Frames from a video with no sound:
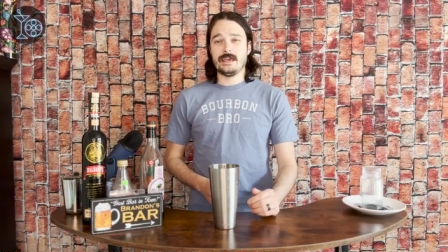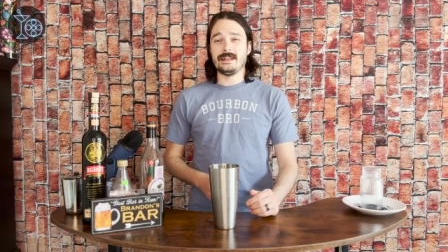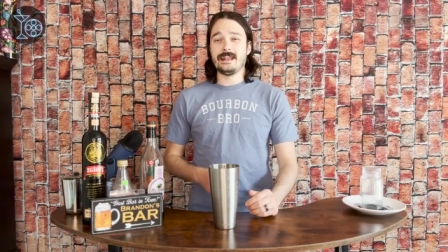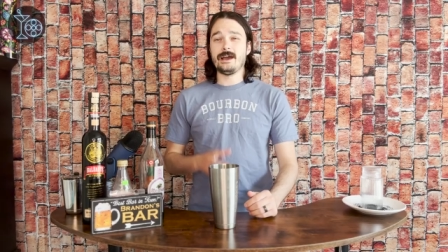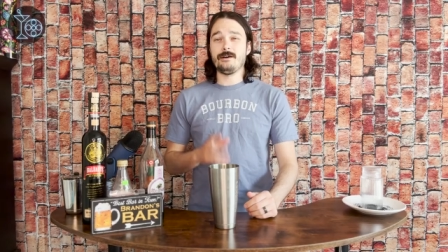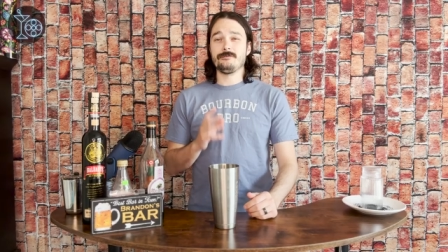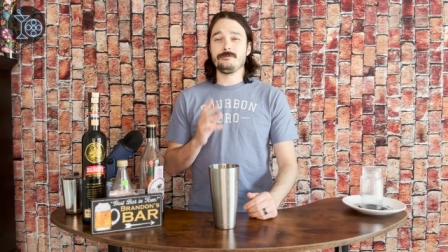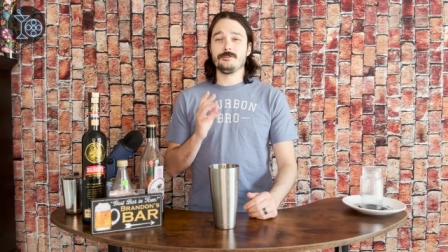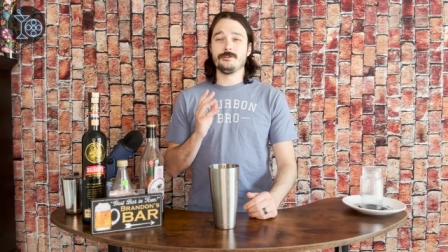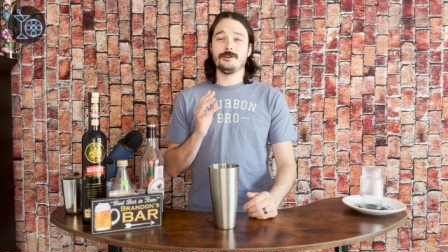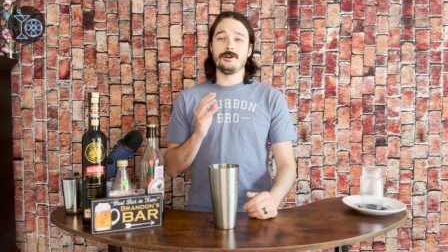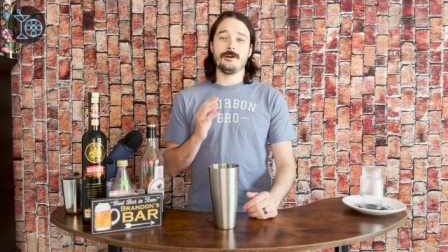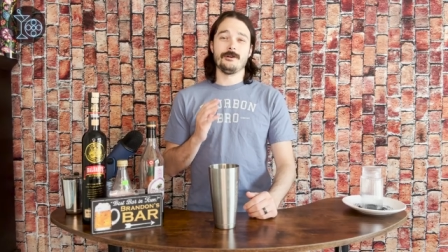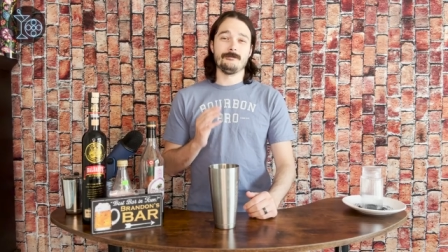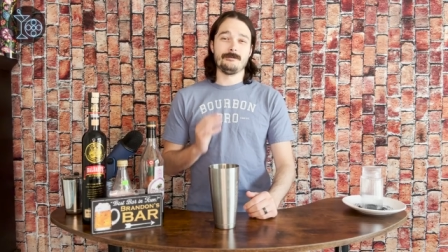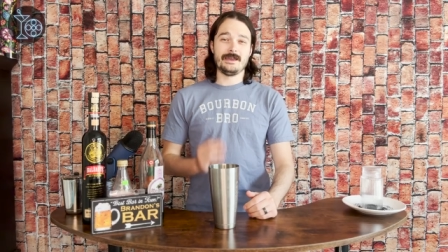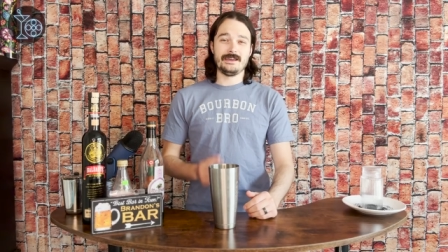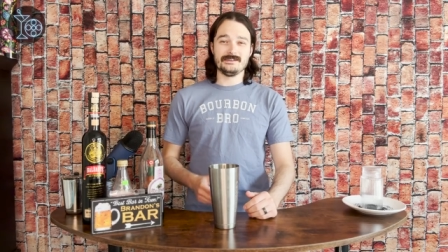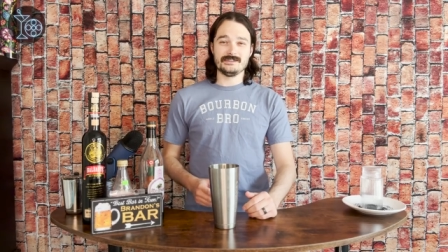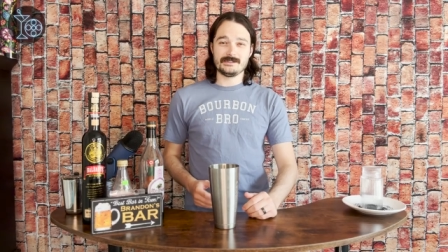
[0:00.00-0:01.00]
And now for
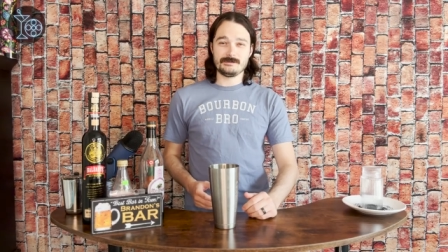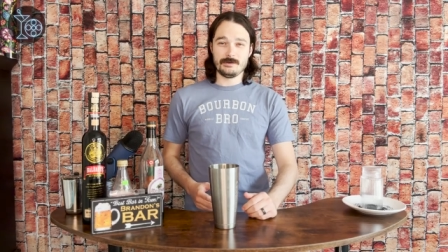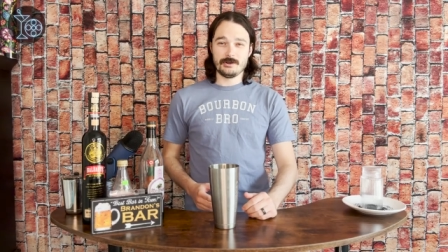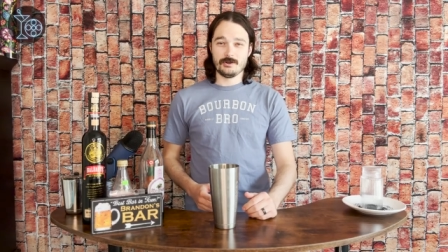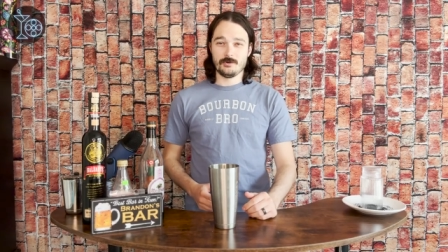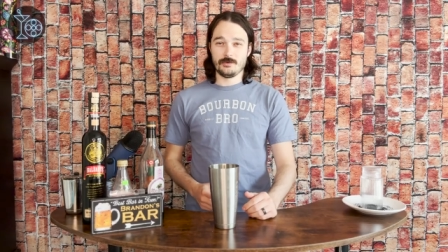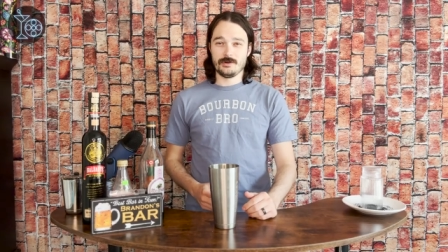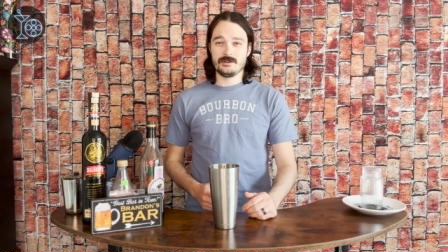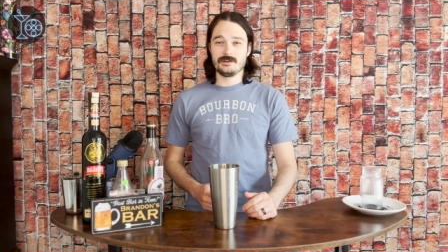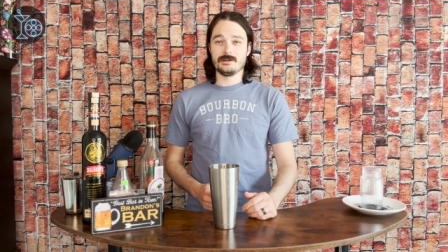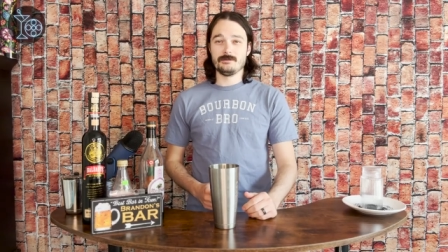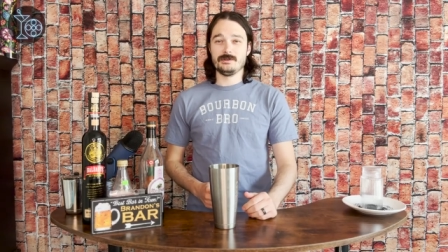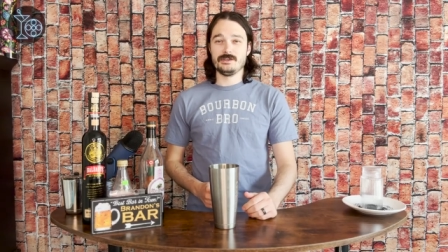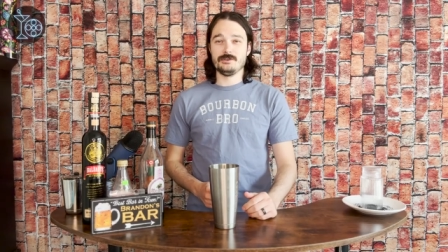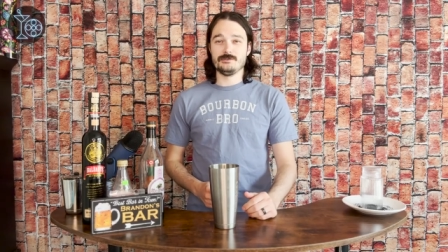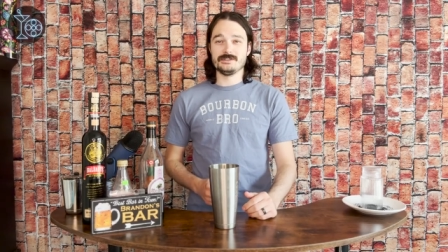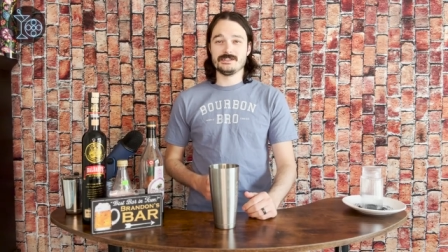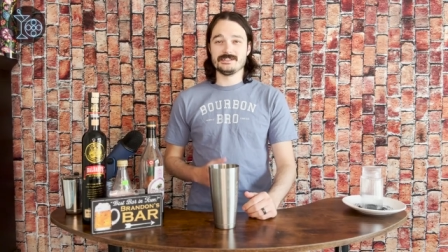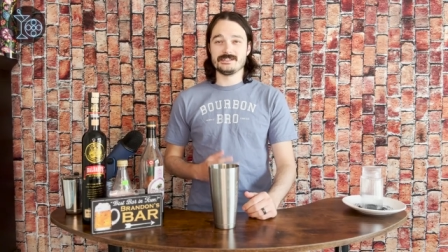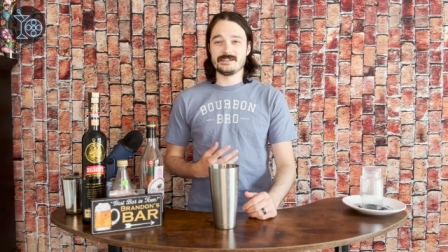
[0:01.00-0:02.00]
our main spirit, we're gonna be
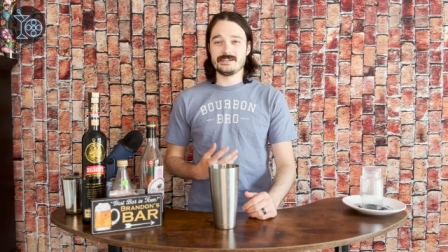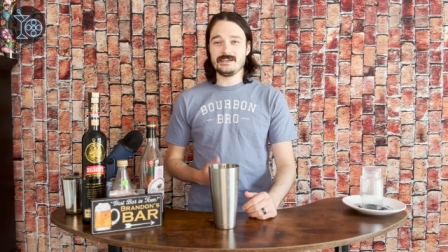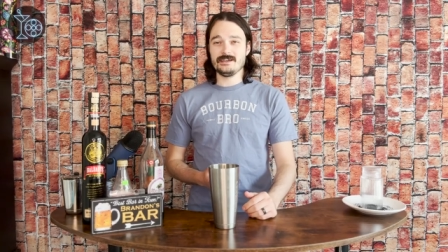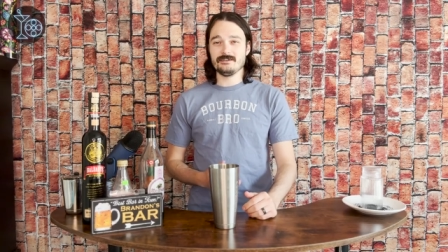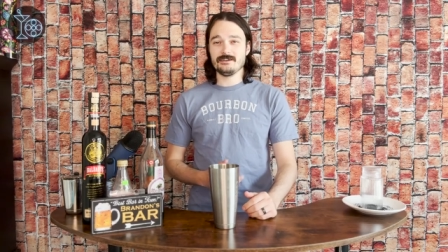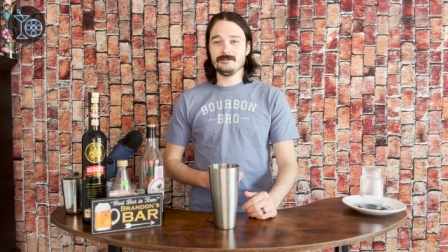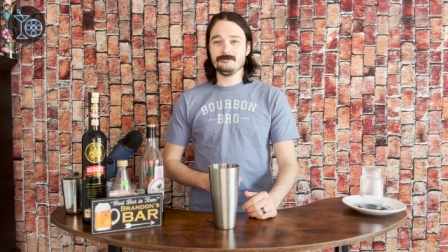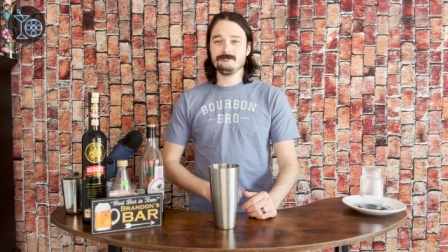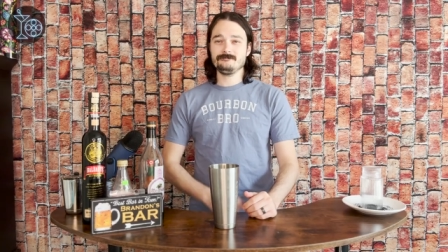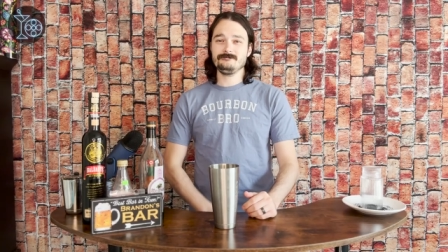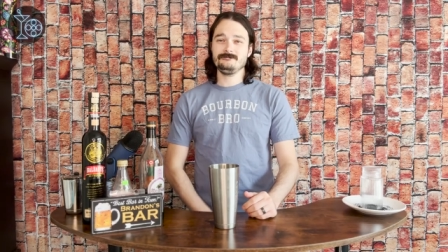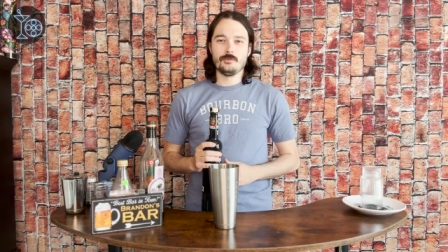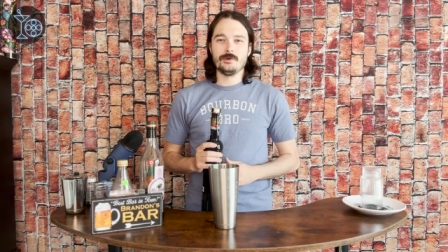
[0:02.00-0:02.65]
using tequila.